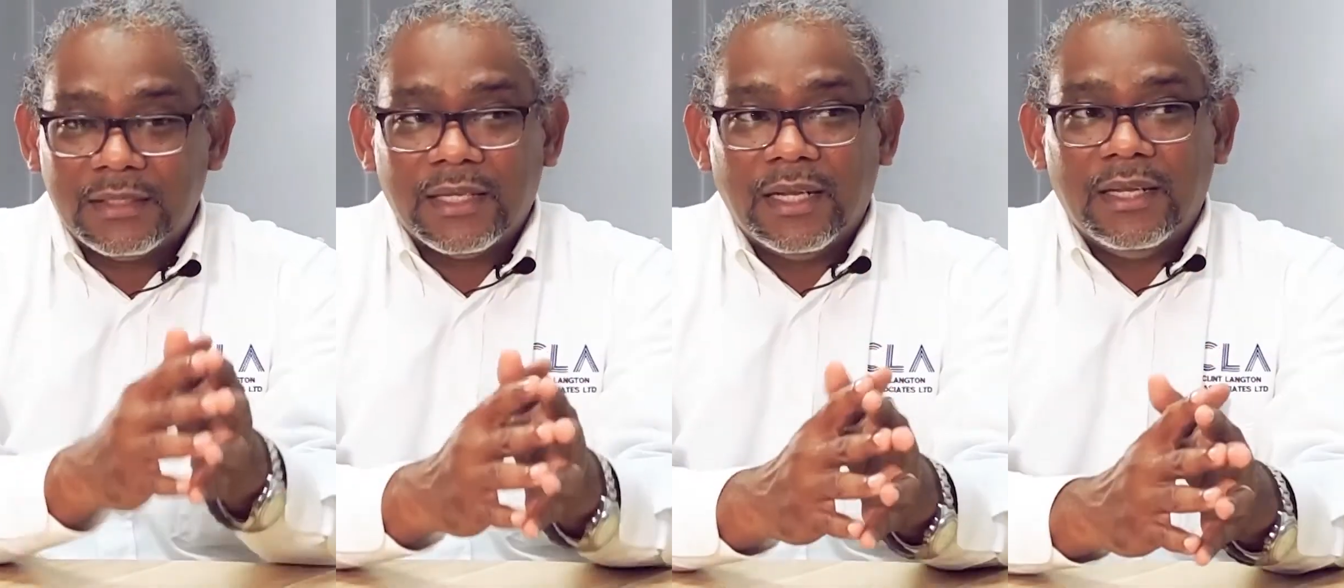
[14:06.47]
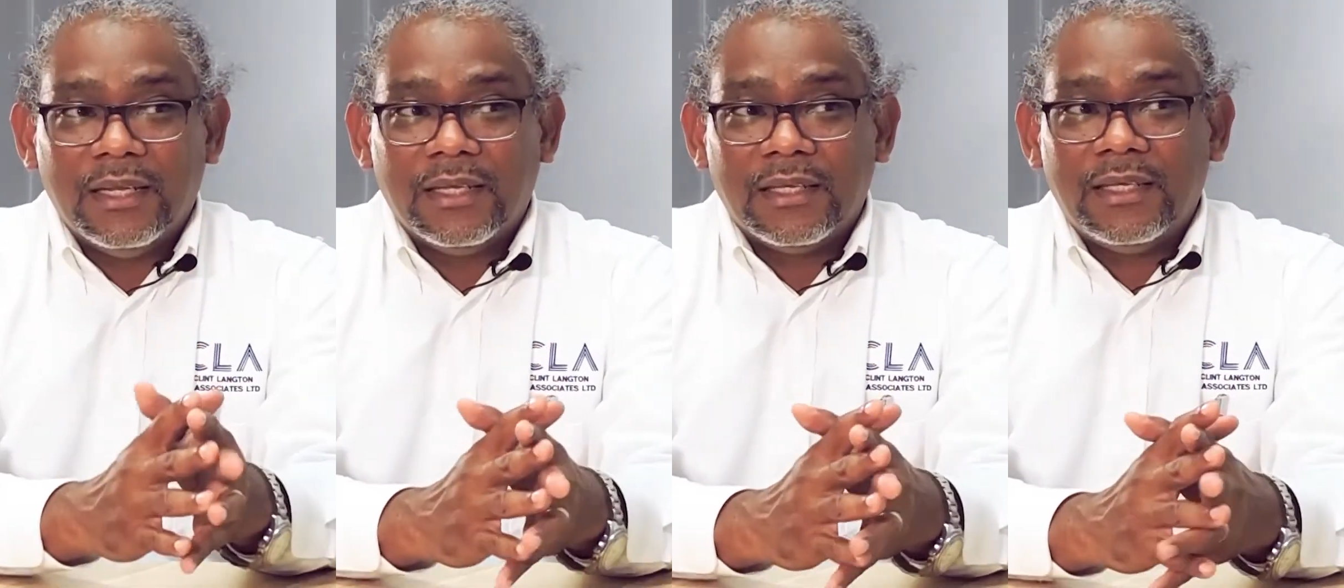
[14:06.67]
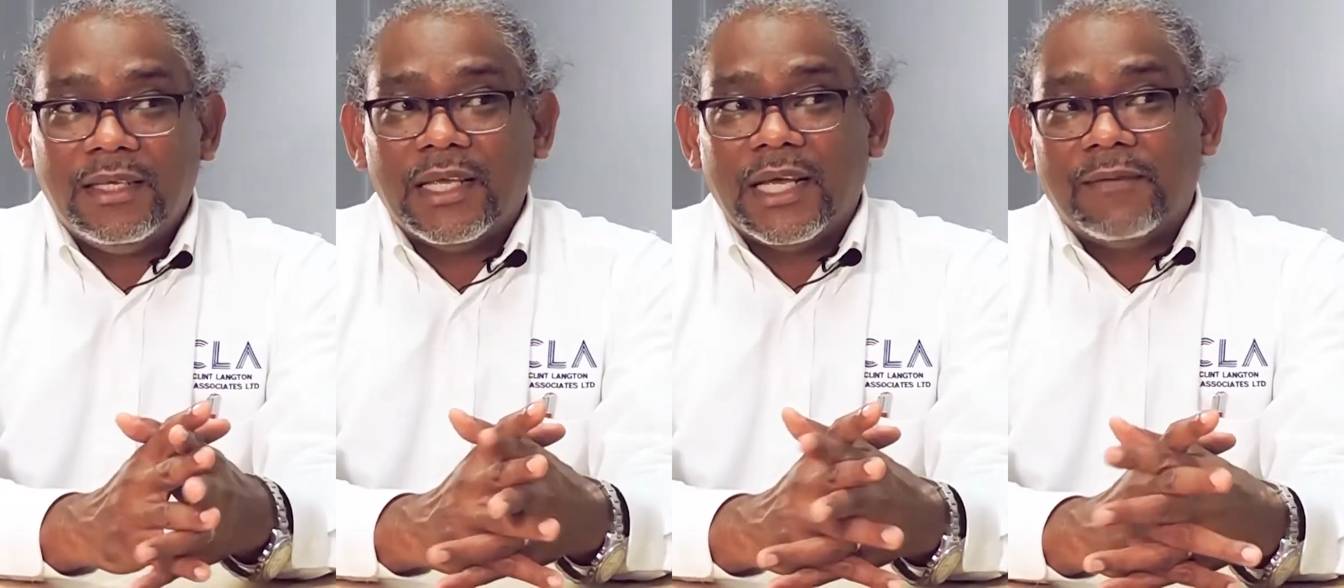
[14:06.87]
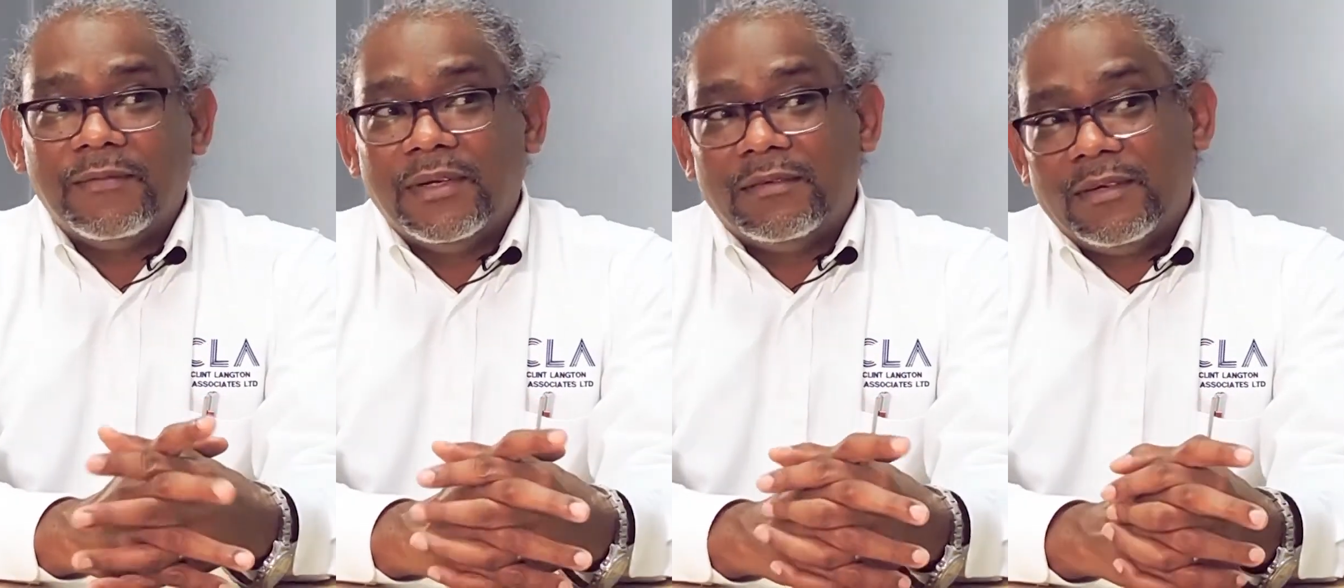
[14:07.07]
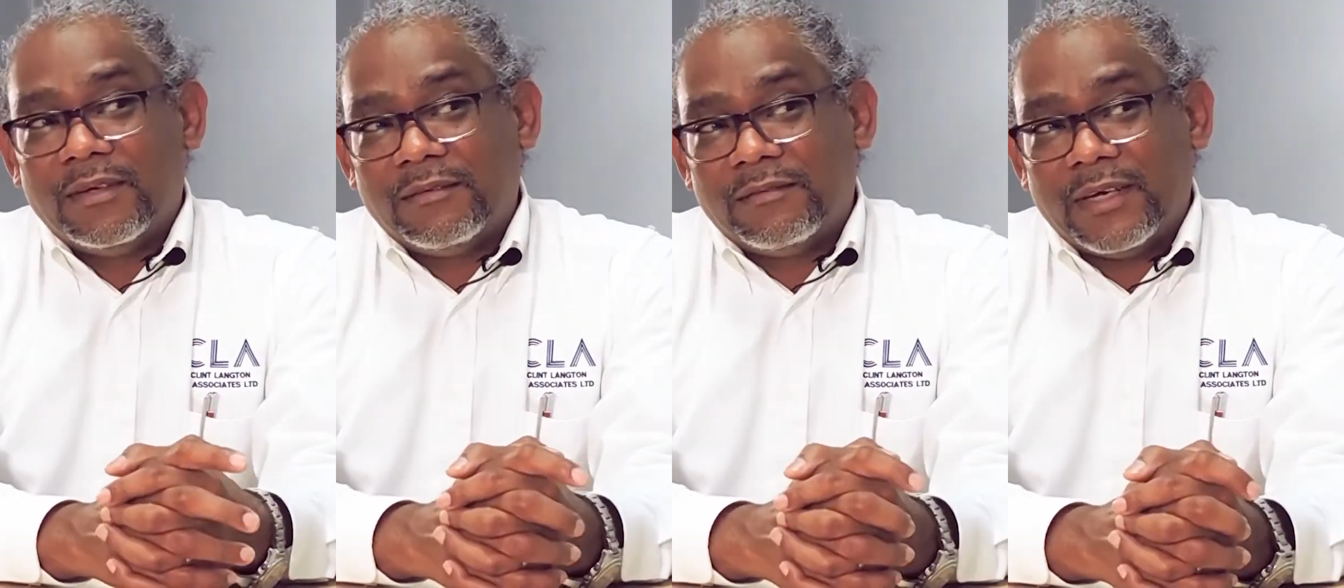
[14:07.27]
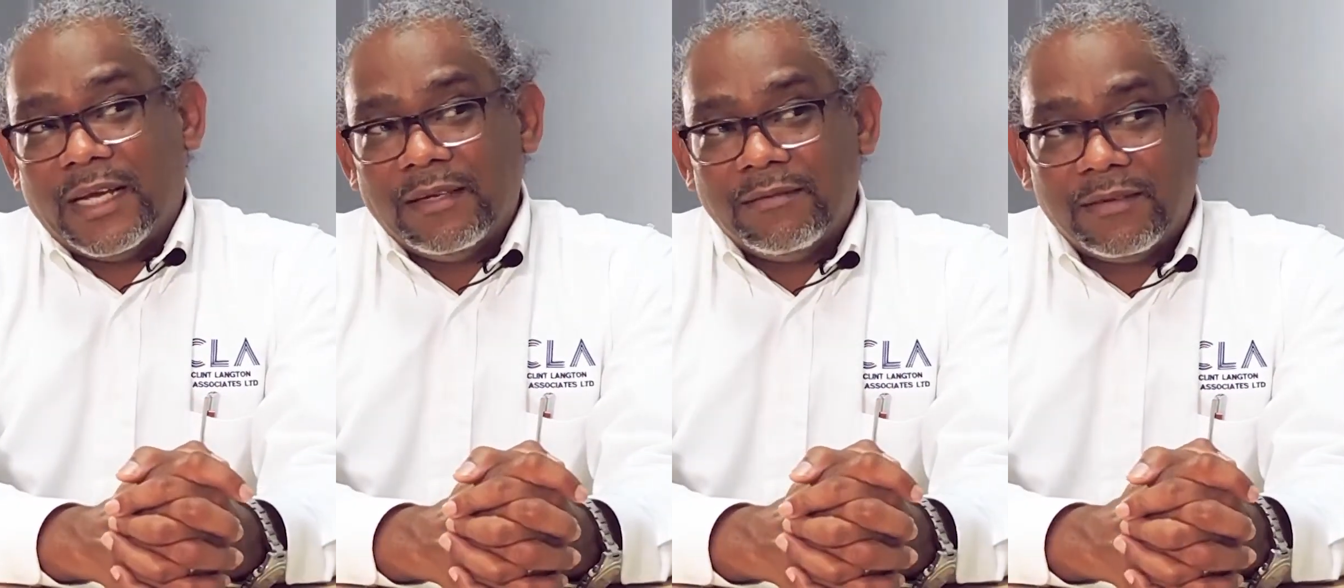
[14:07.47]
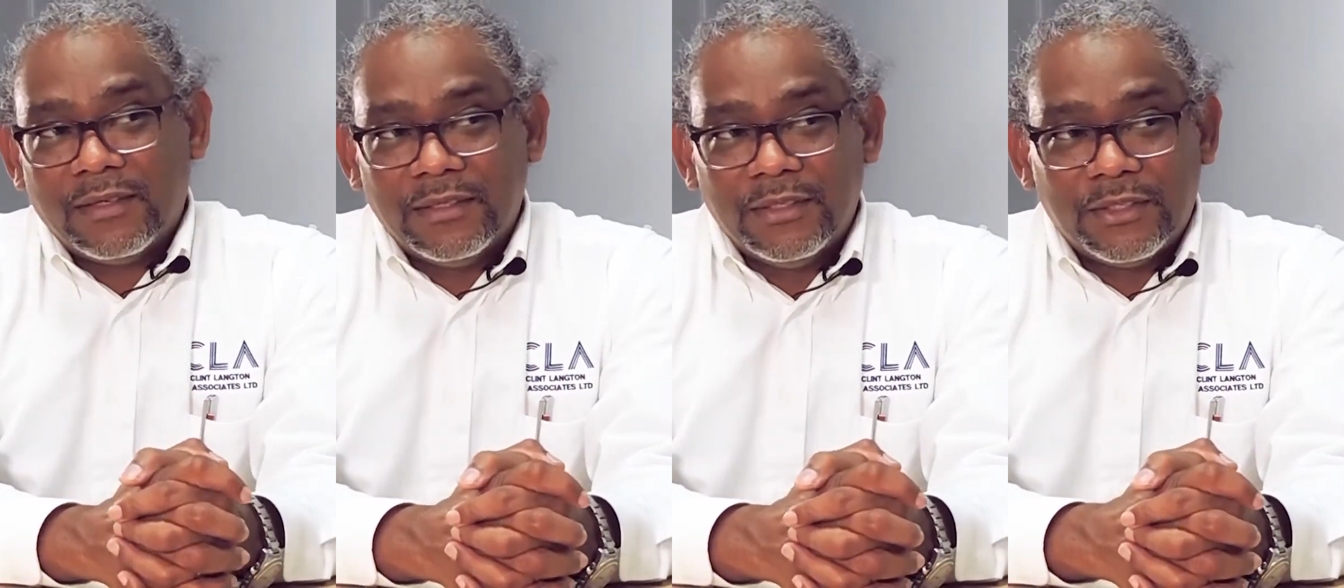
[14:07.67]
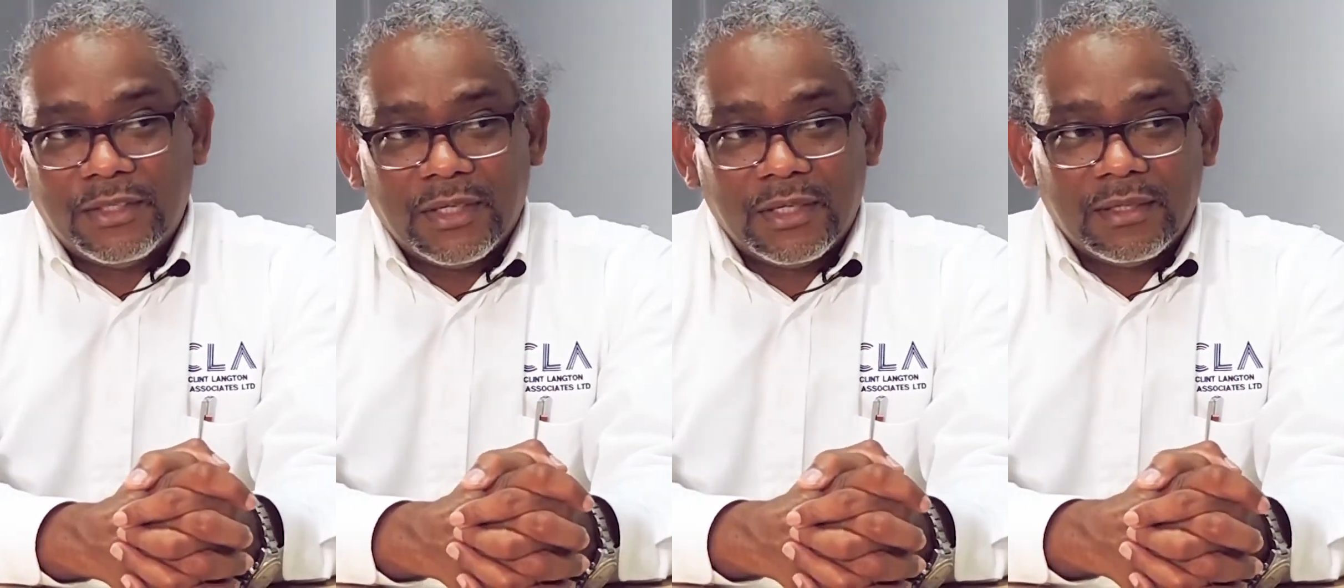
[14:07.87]
tell you he have it for
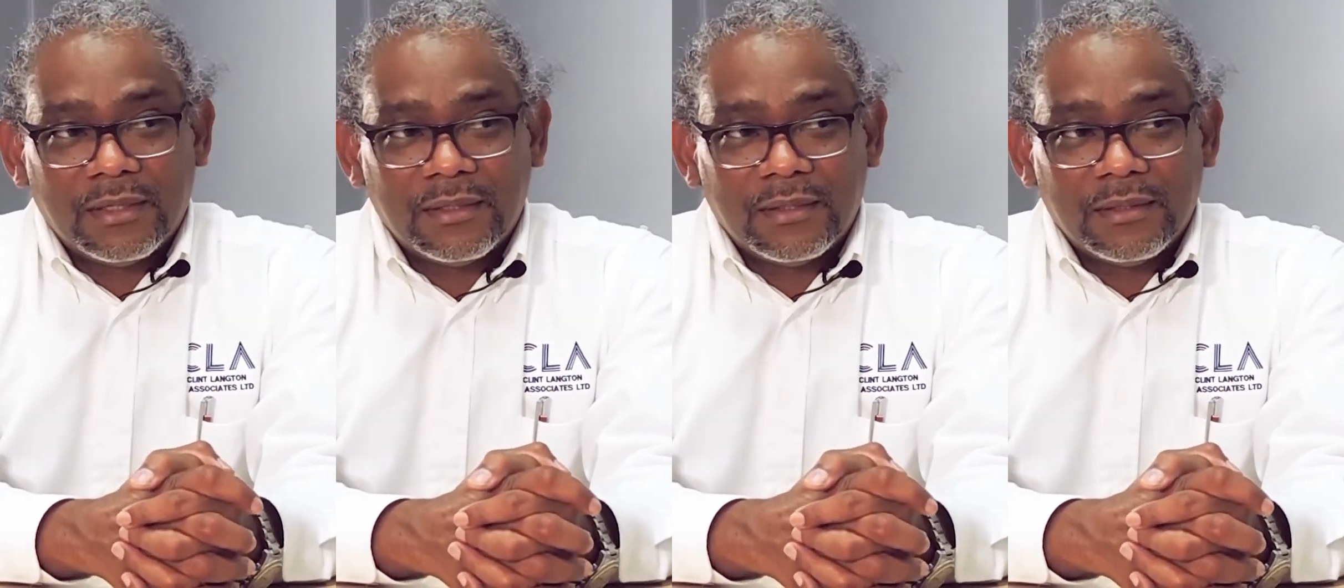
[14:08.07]
$500.